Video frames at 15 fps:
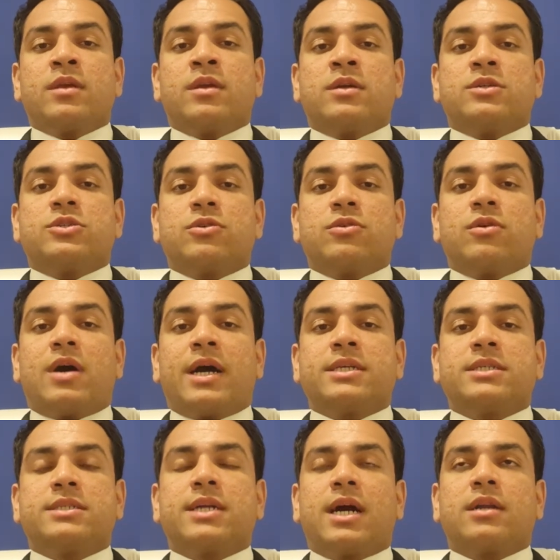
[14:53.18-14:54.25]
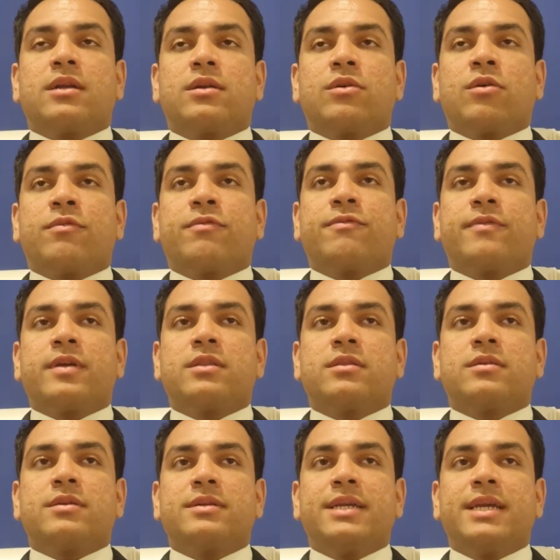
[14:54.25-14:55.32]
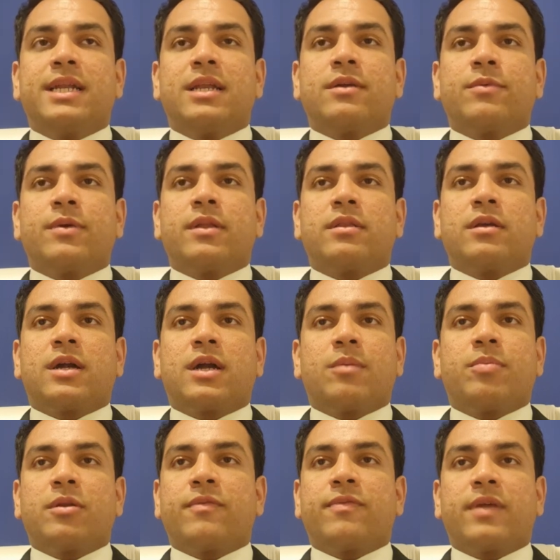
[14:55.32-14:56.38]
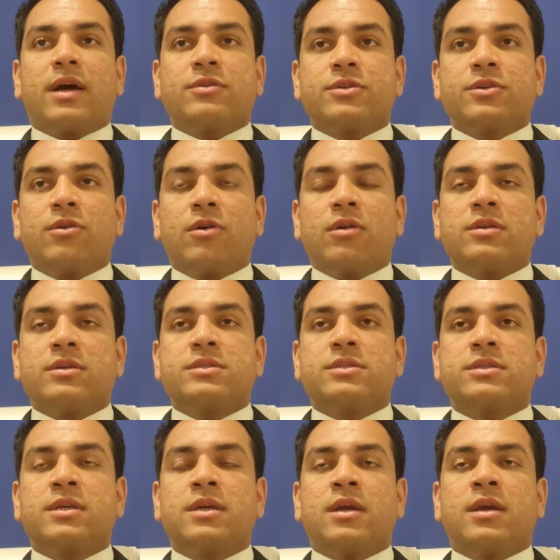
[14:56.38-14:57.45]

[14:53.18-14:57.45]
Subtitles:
So I started off with dealing with a couple of $1,000